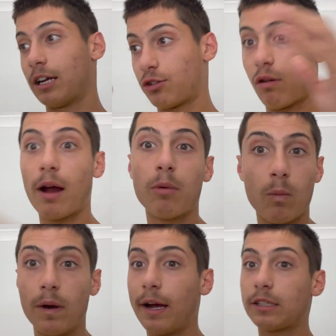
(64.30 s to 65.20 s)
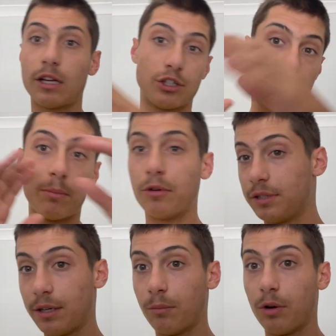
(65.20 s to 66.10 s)
I tried what works, I tried what
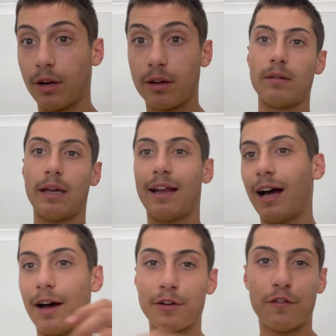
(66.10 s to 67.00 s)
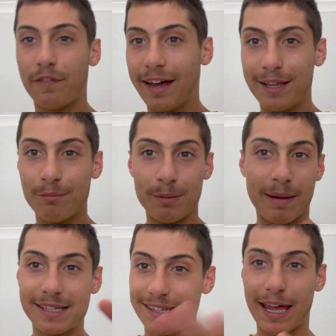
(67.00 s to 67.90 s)
didn't work. And after failing with
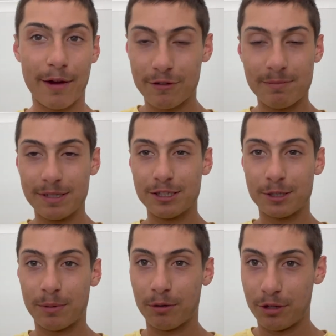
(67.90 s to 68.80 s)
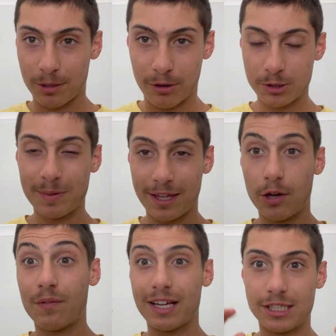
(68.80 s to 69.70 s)
basically every business model you could possibly think
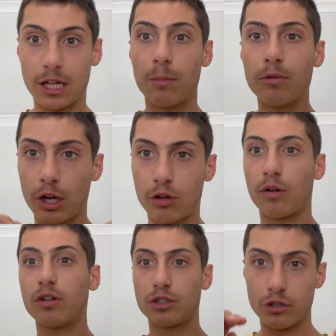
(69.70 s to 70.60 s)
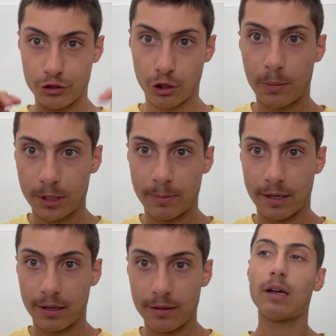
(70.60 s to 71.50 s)
of, I stumbled across
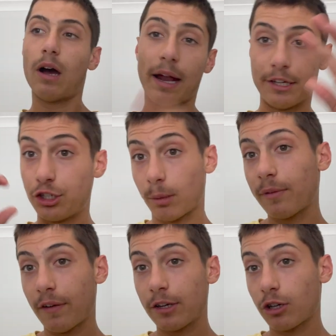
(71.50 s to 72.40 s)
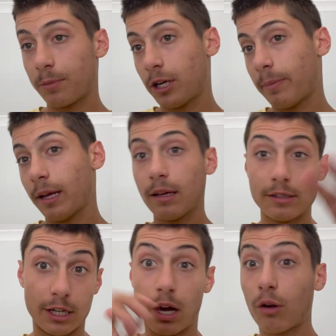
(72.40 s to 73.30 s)
dropshipping. I did Shopify
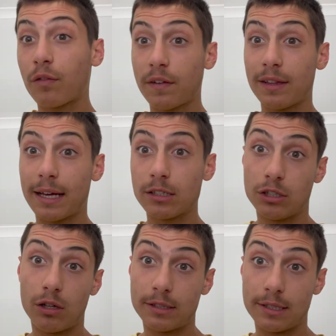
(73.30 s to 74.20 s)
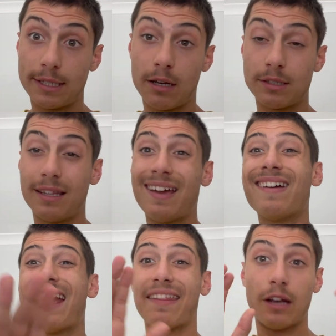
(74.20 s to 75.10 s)
dropshipping, did $150,000 in sales in there,
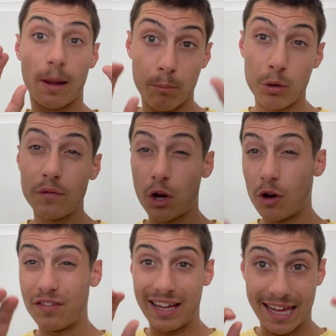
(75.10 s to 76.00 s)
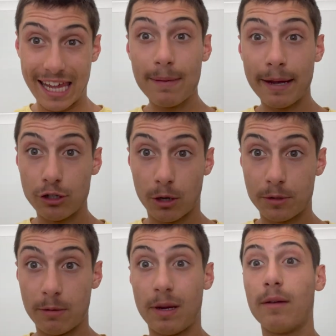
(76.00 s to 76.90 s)
and then I moved over to eBay
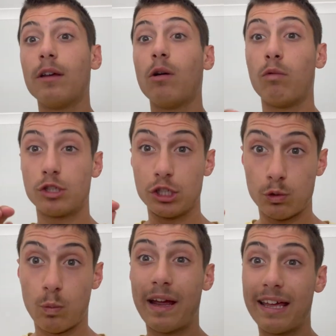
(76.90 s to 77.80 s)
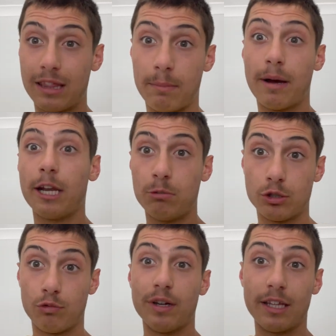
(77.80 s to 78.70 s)
dropshipping, which is where the money was
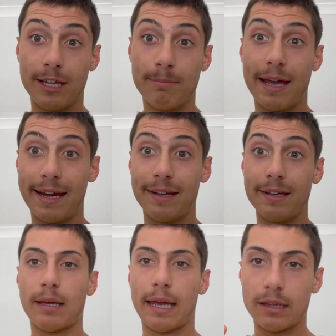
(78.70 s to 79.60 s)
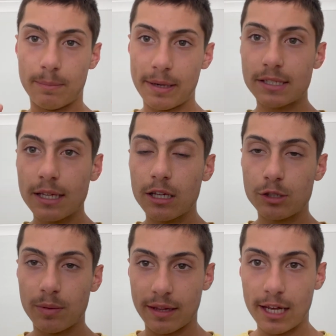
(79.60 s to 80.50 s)
really made. And the best thing is
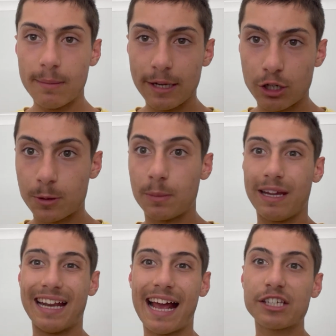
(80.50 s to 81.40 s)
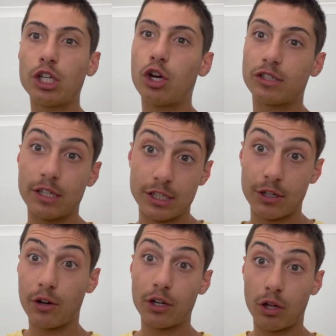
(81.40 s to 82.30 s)
with eBay dropshipping, it actually costs
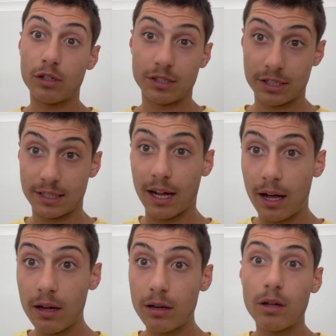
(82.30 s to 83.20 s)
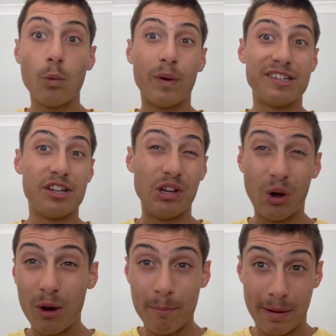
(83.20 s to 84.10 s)
$0 to start, which
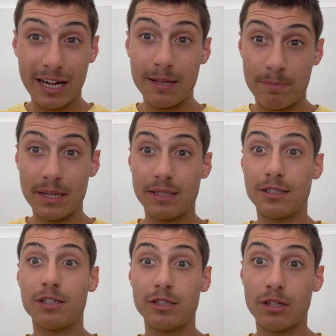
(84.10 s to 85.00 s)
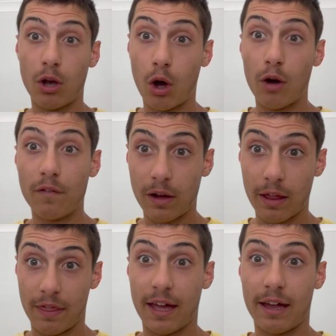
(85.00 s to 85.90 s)
not many businesses offer
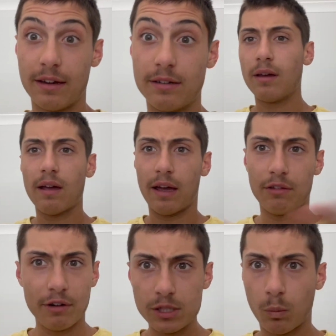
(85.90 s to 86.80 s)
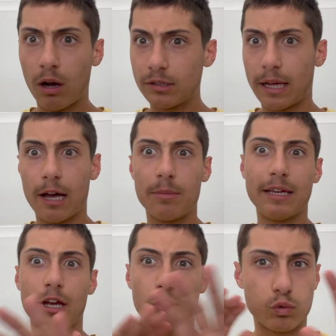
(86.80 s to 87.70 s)
that. And the reason why I was able to
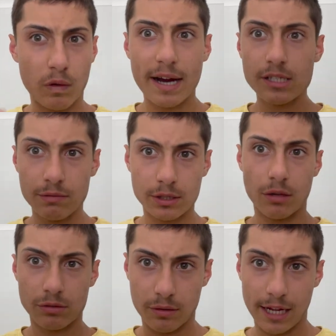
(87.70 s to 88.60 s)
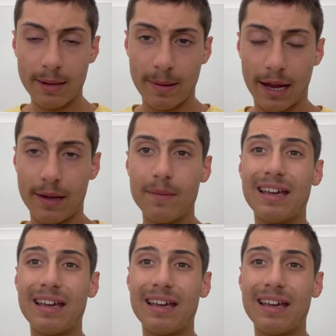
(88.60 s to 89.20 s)
get crazy results on eBay